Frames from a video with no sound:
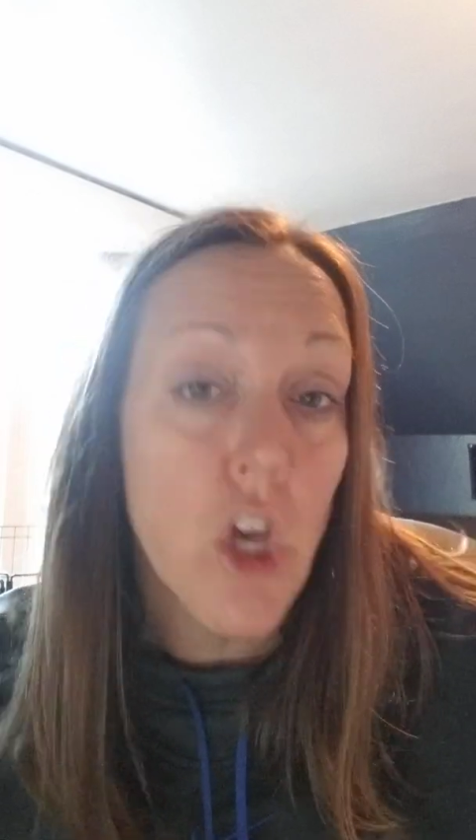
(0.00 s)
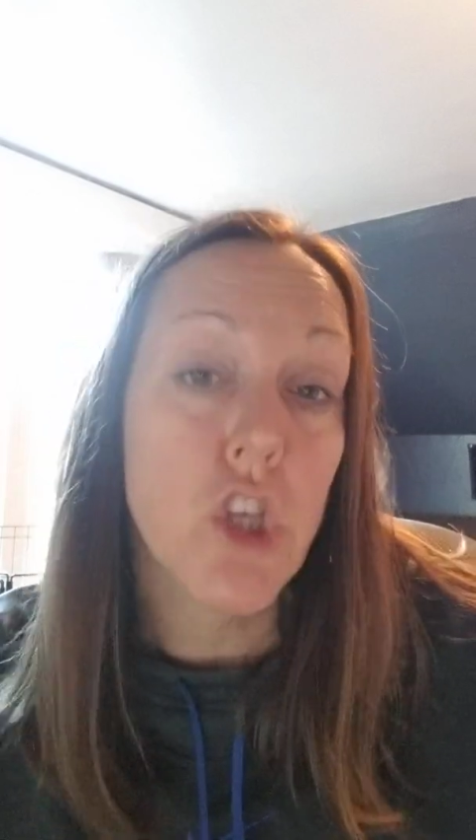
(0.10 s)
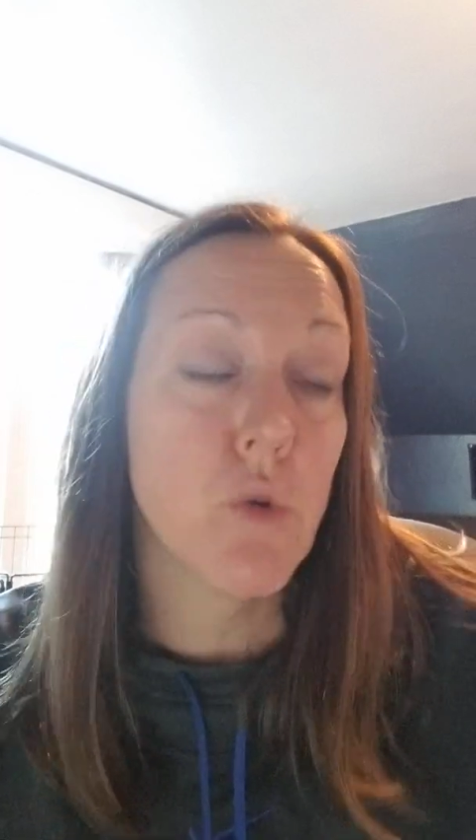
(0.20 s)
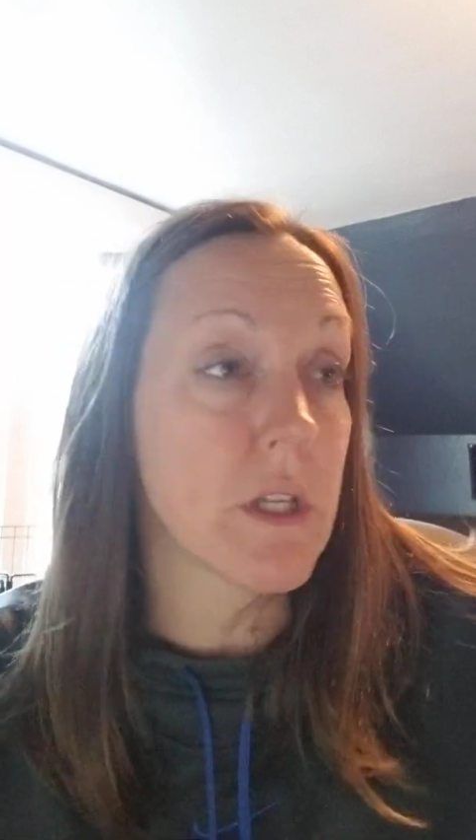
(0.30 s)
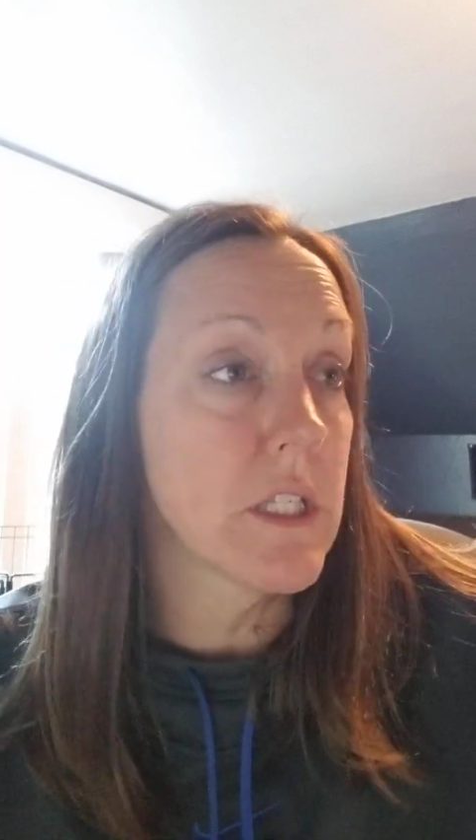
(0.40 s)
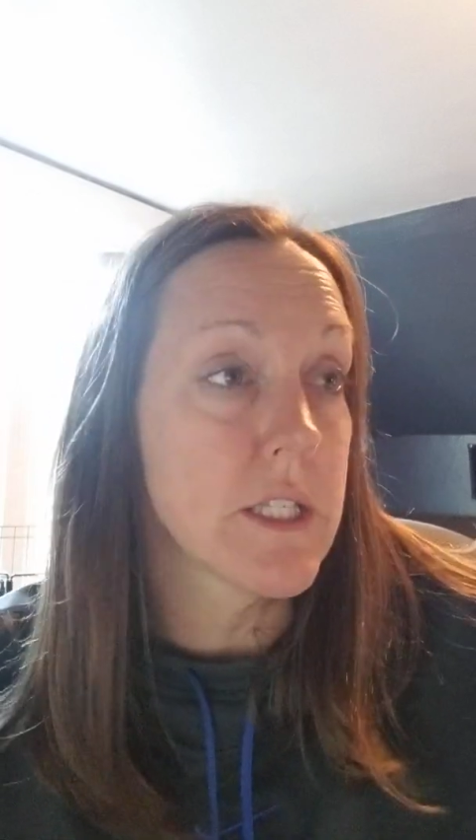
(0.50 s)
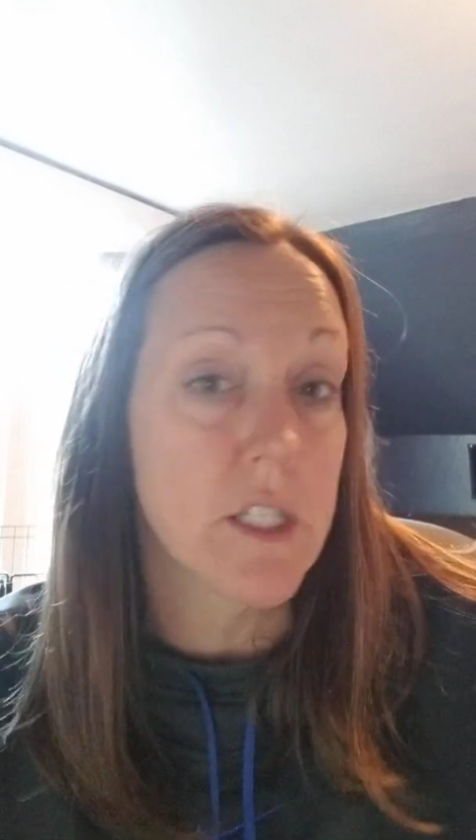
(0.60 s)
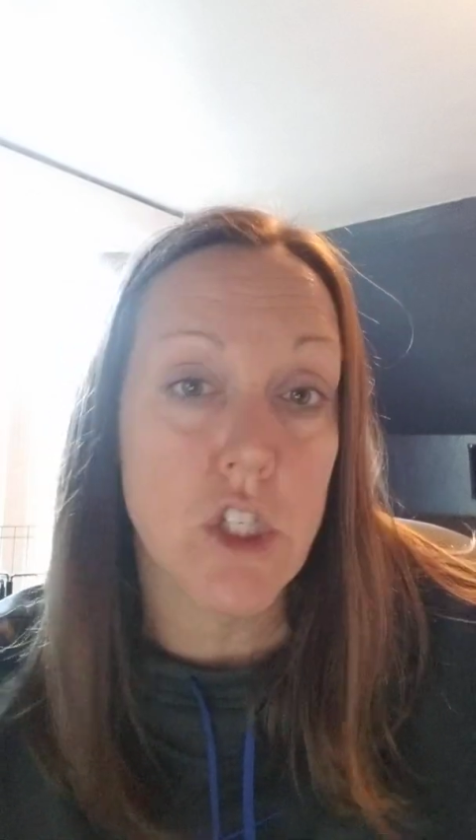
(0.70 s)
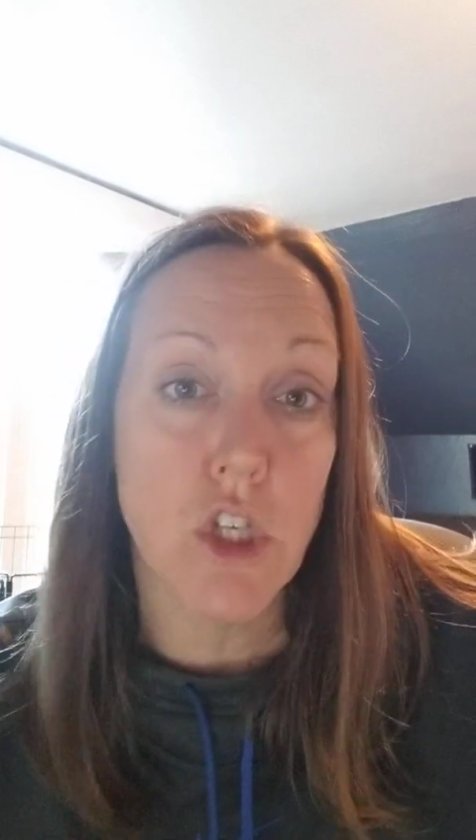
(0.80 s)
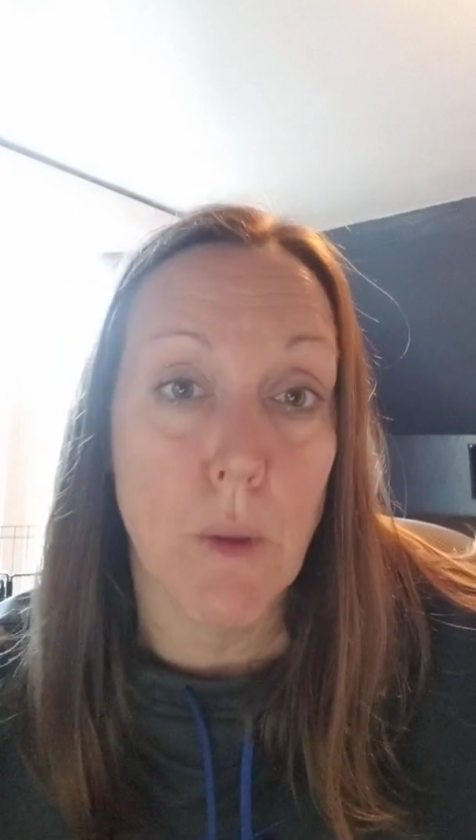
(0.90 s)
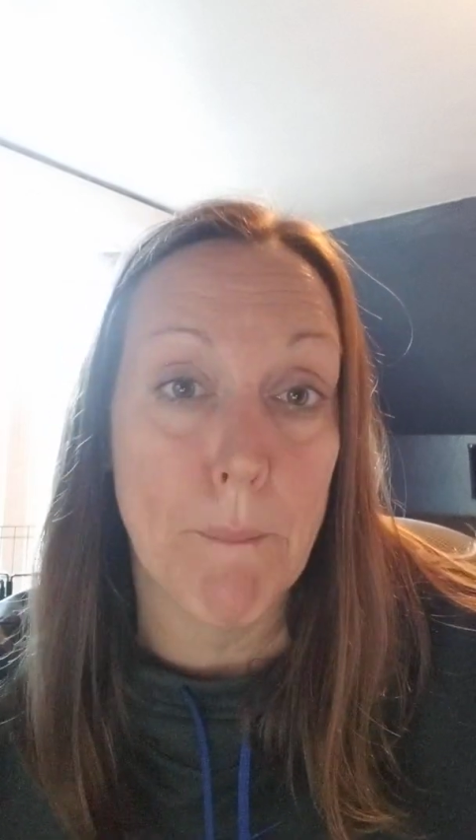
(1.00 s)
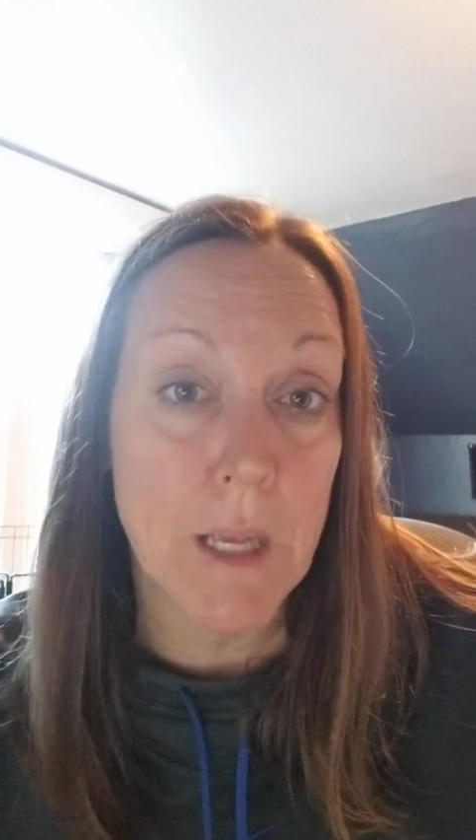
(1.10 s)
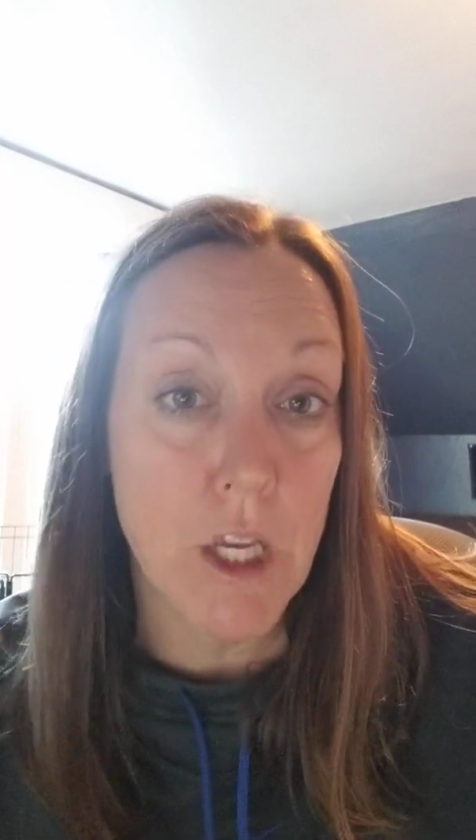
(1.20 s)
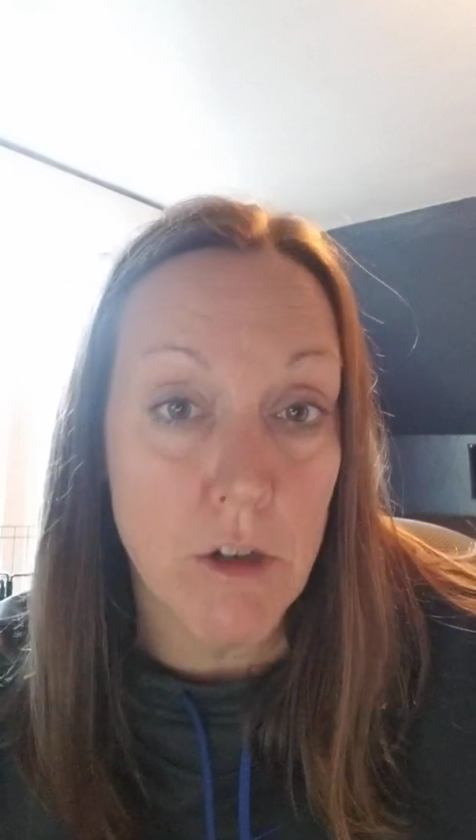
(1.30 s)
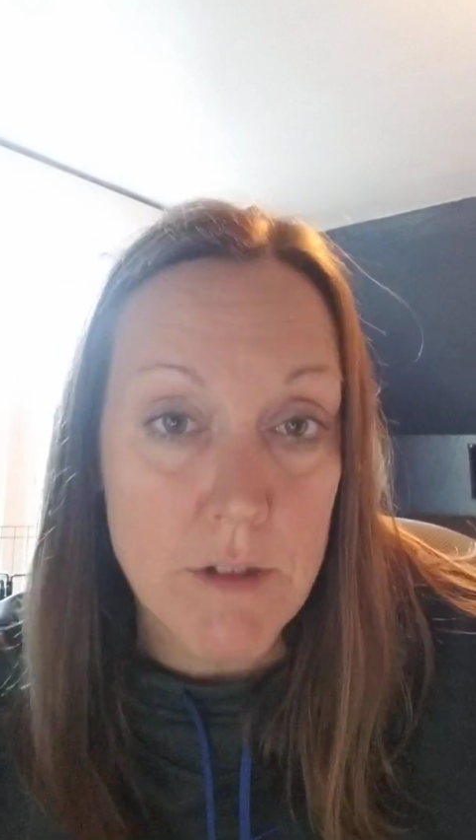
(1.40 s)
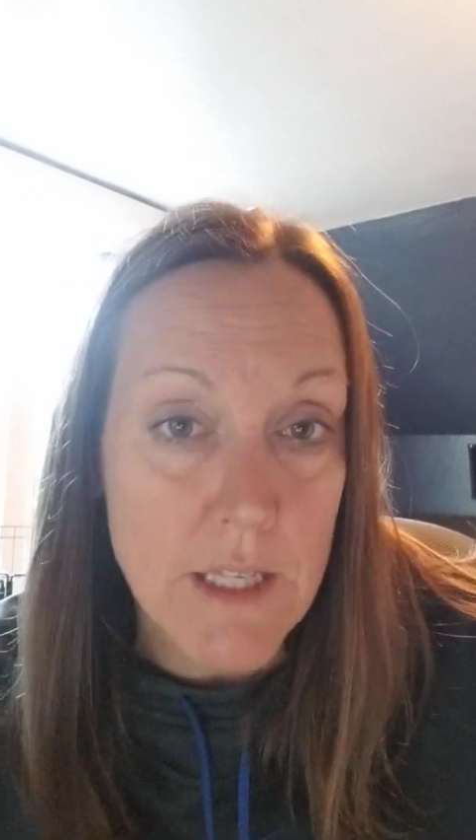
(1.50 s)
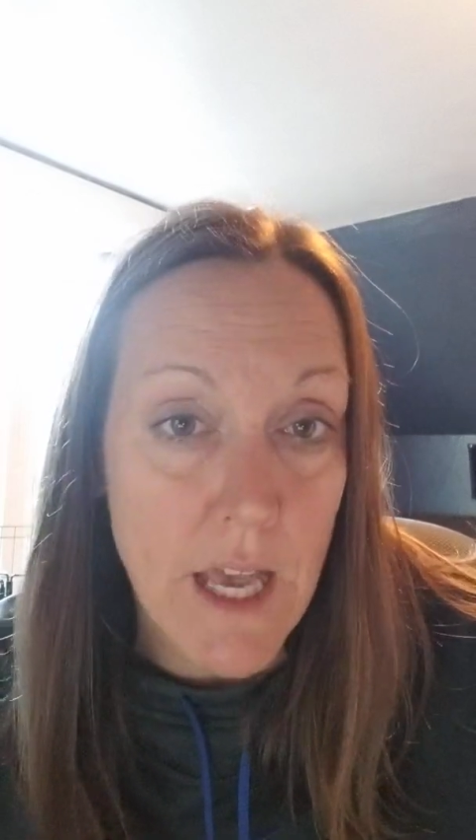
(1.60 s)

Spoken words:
You can listen to your peers